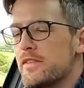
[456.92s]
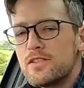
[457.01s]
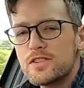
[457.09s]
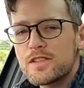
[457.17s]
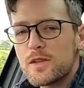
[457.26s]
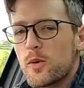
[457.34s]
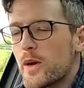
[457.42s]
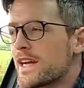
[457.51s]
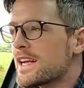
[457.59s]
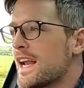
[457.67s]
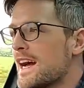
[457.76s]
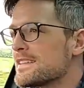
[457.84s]
even just a
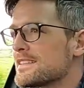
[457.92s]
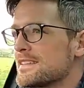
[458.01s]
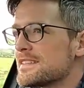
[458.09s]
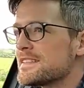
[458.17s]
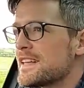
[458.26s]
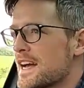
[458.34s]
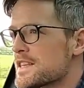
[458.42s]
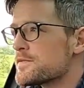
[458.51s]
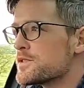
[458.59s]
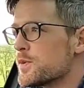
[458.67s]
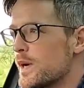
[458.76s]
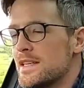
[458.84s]
quick glance at the stats
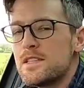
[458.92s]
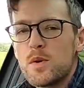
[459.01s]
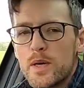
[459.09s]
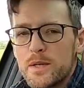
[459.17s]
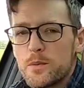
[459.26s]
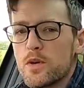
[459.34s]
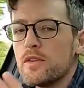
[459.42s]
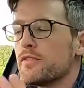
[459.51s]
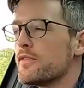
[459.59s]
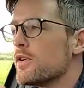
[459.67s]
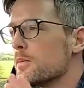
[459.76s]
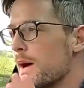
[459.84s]
for 2021
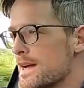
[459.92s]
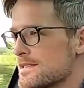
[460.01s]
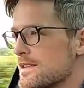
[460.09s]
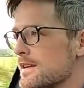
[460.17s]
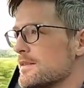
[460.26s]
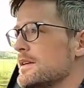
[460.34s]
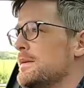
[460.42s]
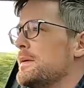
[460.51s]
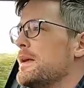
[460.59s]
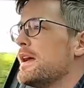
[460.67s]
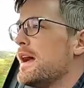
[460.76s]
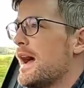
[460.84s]
for Mazda.
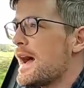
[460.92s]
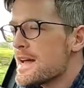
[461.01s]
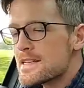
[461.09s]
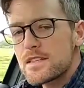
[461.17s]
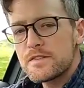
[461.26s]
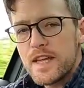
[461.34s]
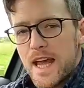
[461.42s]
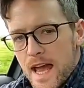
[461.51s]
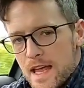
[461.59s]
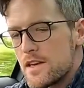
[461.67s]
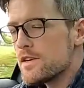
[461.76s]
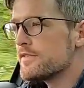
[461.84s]
As of the
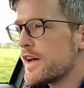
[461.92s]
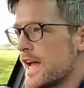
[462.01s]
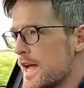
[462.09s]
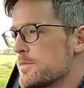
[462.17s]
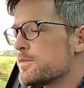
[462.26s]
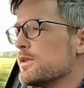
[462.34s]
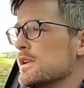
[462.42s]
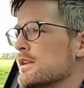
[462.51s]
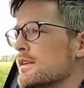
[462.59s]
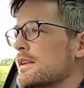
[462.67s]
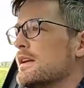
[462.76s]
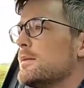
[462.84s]
end of
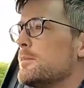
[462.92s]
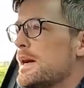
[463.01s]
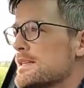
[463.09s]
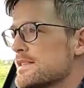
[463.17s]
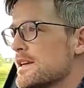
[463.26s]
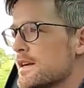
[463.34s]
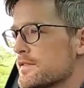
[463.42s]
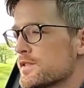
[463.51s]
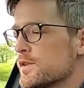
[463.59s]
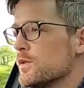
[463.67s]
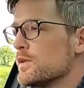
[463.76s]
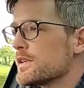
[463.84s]
April, Mazda have
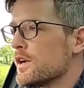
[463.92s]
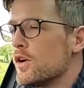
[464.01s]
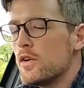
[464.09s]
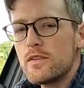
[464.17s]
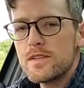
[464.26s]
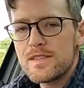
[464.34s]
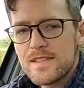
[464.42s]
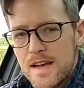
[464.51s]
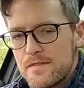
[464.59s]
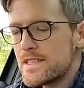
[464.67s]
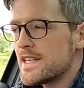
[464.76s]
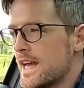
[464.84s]
sold
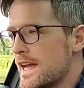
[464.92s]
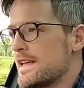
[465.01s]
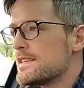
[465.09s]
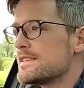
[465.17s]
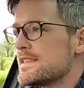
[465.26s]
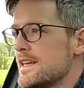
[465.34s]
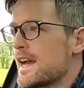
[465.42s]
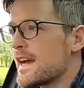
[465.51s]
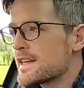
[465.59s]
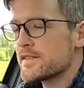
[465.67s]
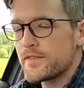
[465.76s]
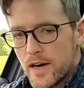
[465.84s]
178
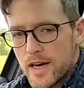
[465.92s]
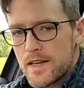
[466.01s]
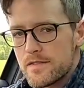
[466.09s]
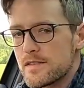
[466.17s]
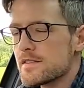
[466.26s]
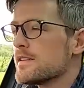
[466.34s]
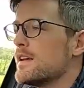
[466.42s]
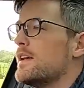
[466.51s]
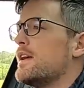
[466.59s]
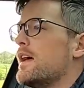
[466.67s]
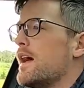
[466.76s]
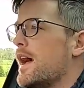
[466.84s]
CX-5s.
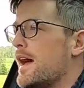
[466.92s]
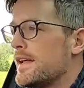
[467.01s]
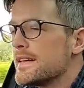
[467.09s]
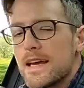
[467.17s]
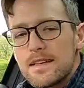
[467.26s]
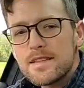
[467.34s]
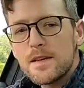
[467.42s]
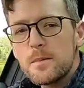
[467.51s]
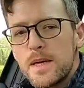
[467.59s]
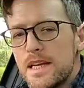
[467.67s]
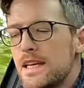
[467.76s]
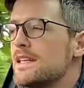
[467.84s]
And guess how
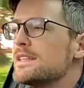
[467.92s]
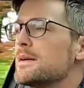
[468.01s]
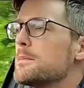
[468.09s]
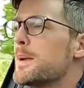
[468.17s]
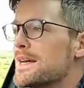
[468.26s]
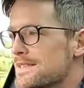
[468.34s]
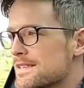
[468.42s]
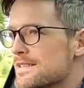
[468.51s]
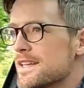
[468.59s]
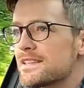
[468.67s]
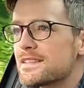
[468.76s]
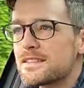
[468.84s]
many Mazda
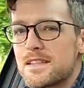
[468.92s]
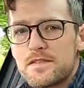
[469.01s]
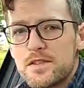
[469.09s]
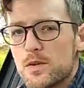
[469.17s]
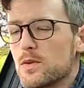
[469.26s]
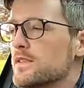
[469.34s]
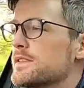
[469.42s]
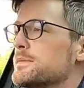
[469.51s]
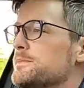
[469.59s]
6s they've sold?